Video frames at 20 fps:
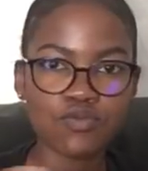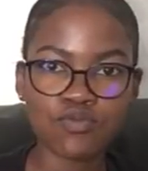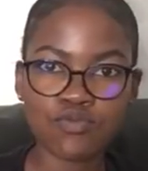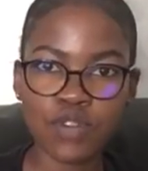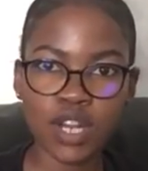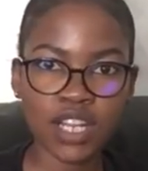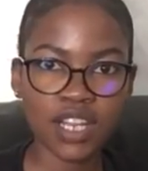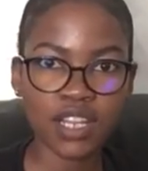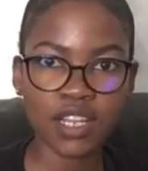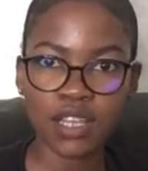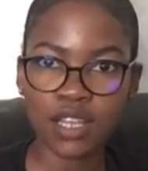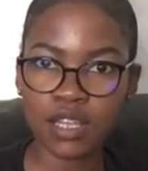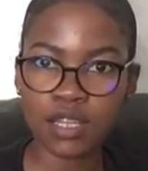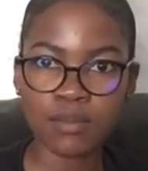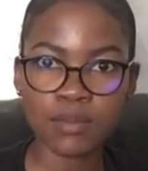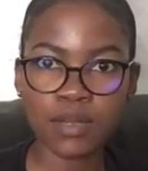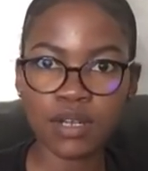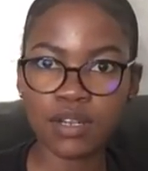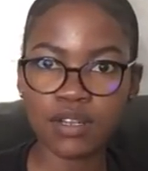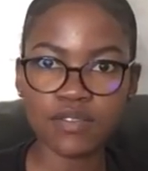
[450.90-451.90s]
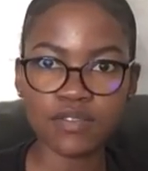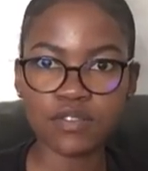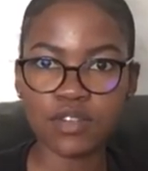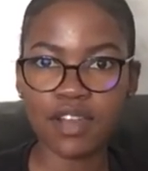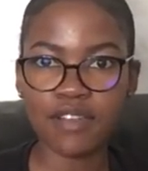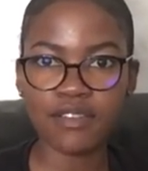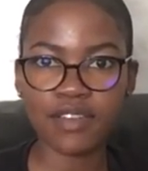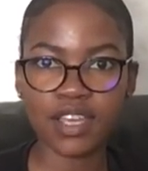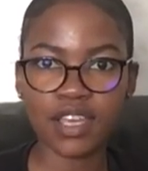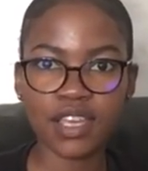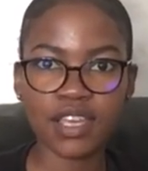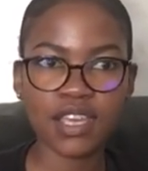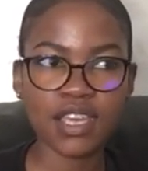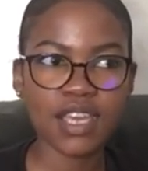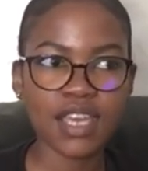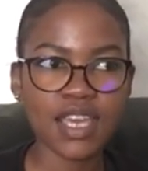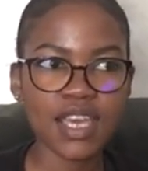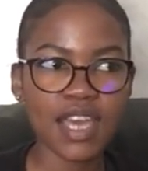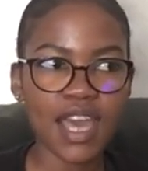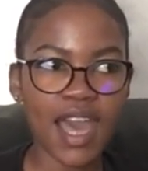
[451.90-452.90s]
running in the middle of traffic
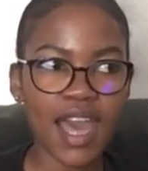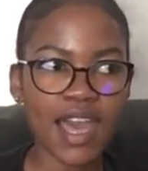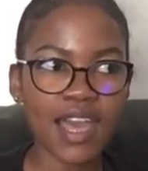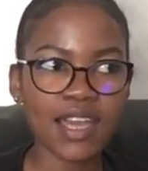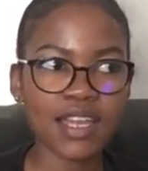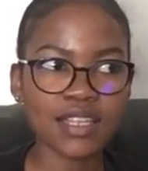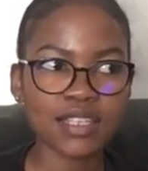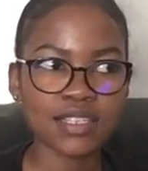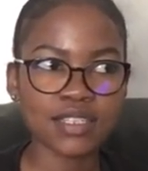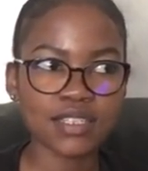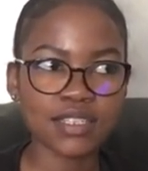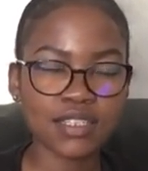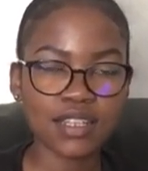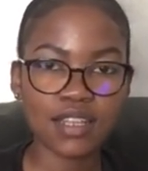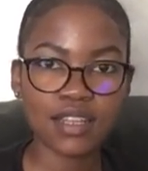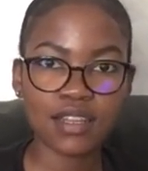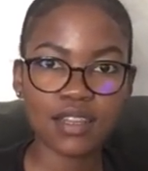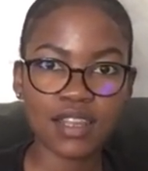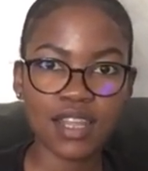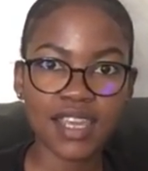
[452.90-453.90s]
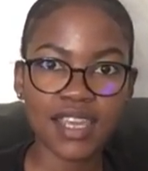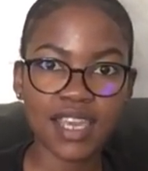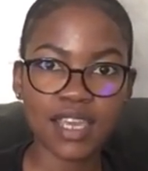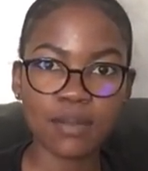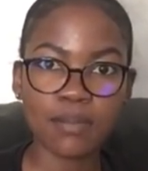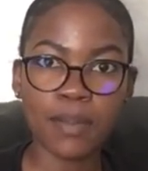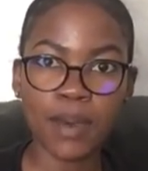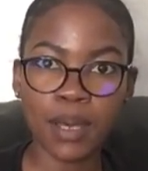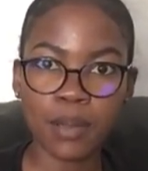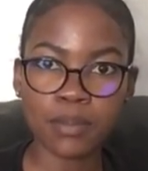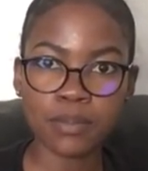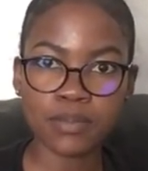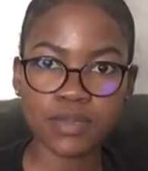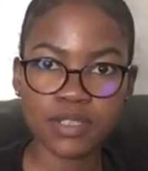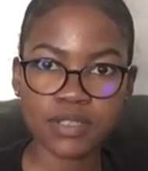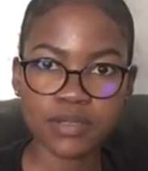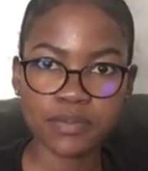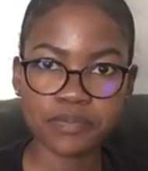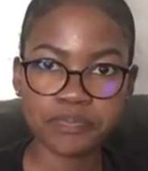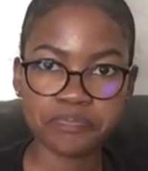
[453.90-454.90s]
and they get
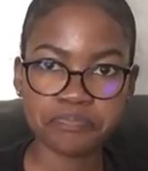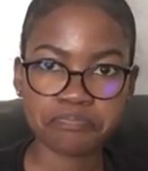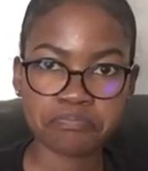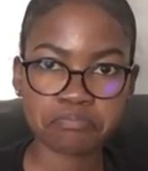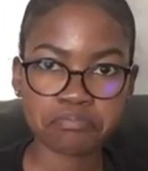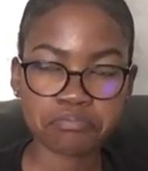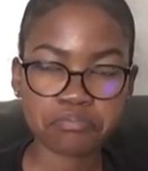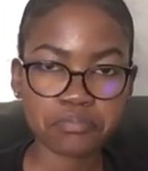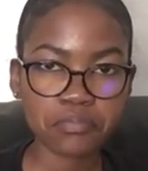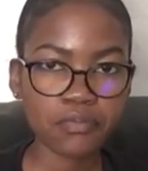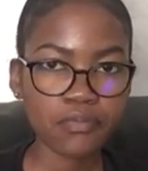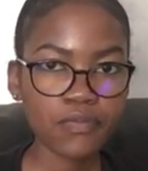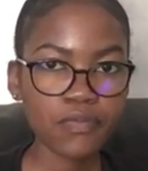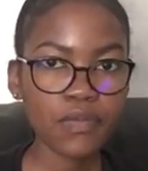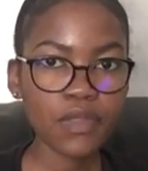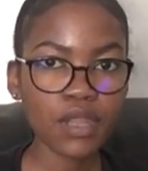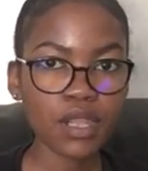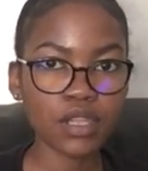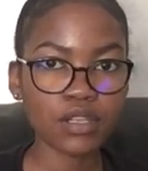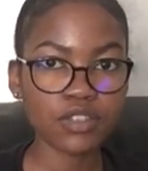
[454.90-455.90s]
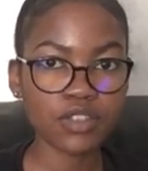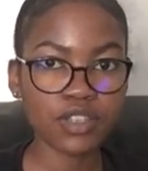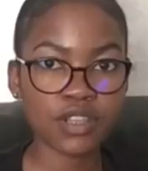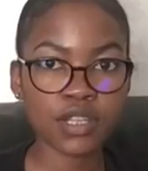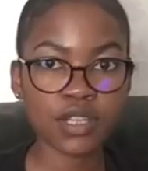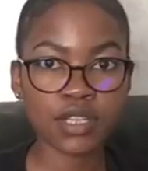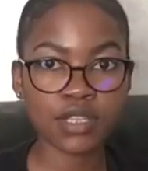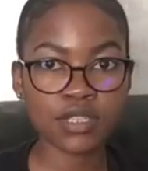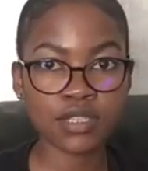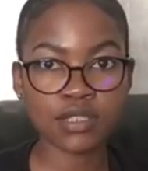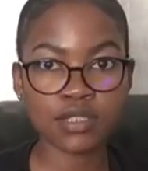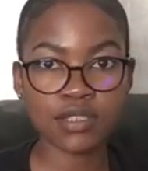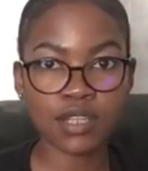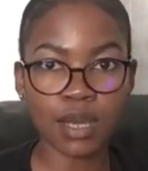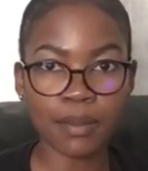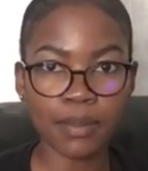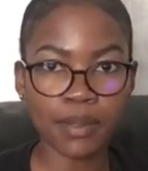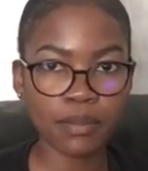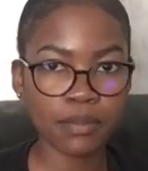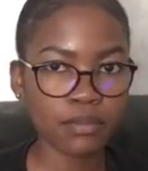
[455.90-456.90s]
bumped. Do you think that's gonna
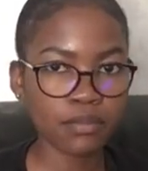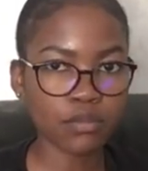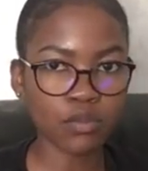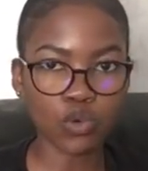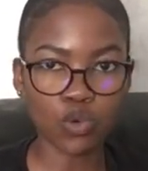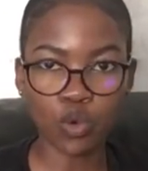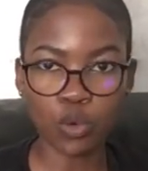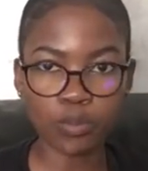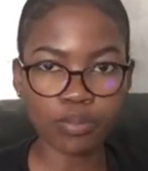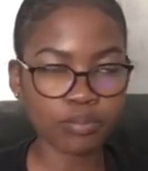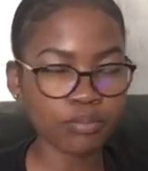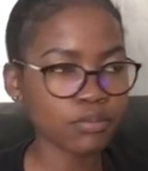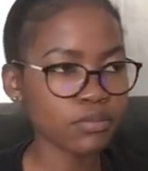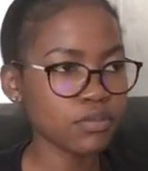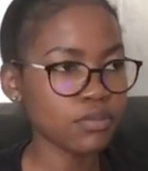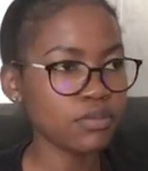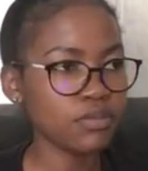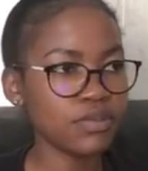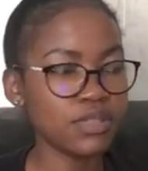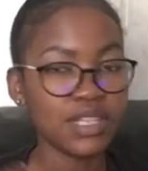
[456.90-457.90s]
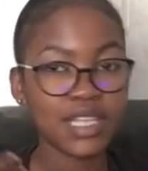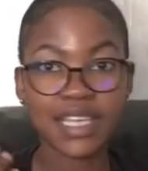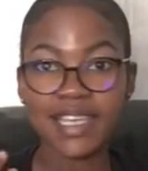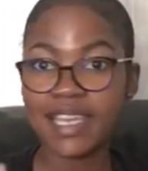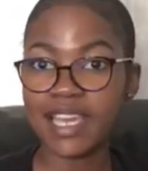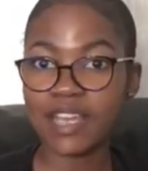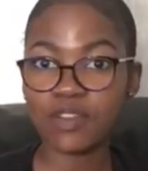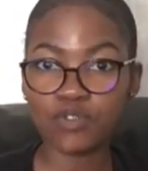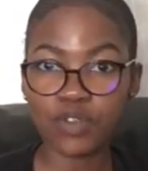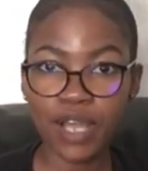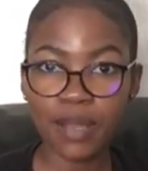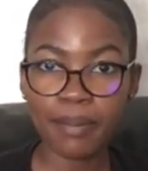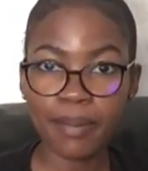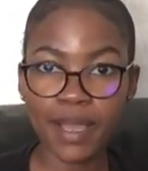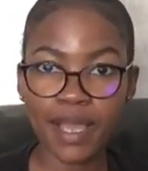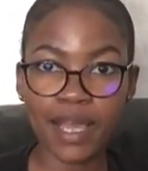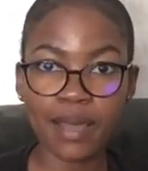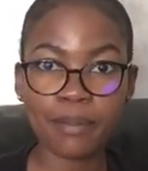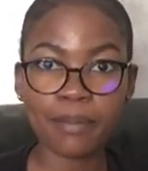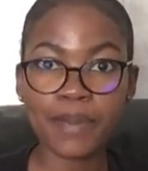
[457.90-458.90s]
stop them? Nope. They get right
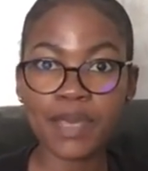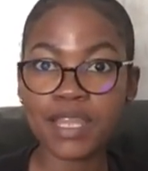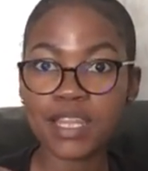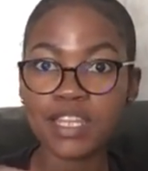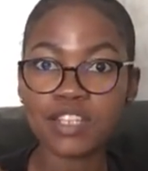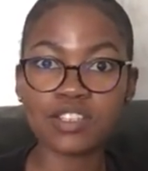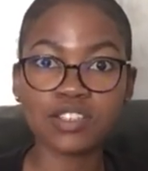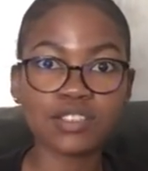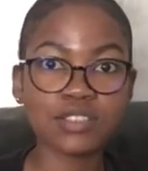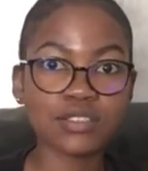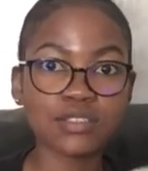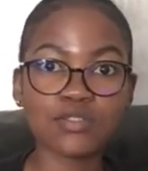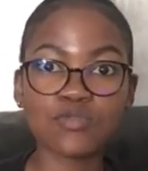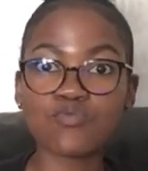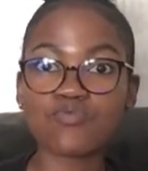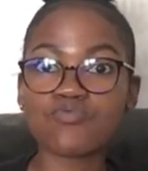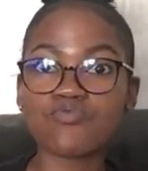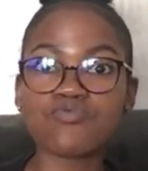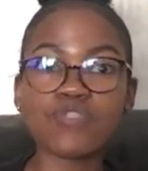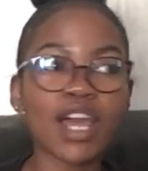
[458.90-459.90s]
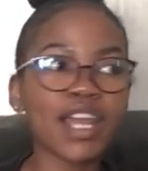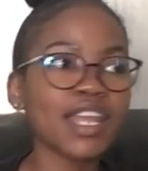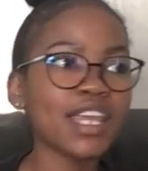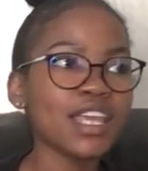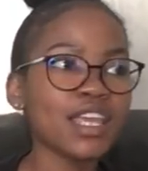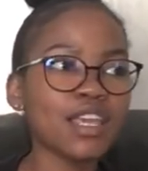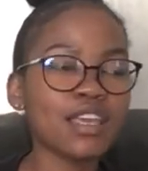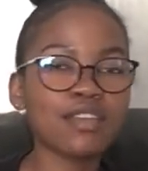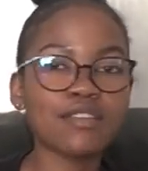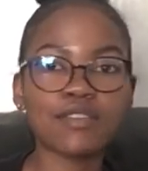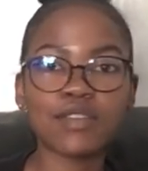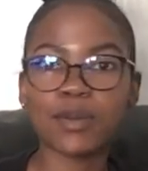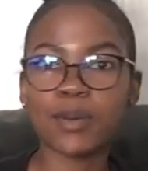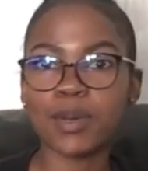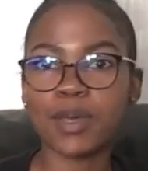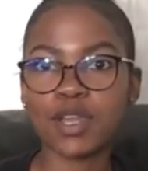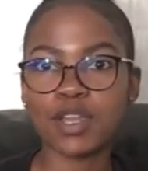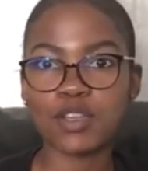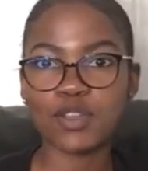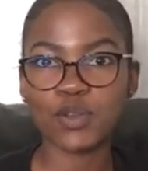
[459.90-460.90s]
back up and they're just running
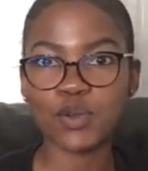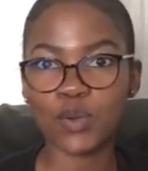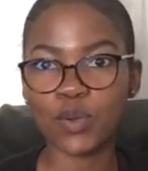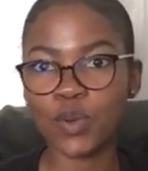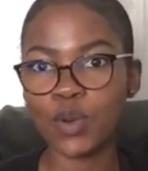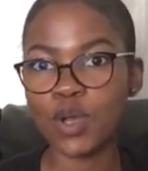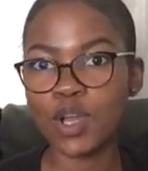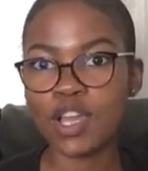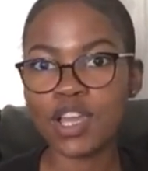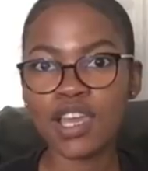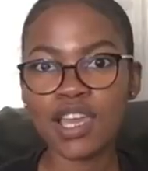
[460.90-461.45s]
everywhere, you know,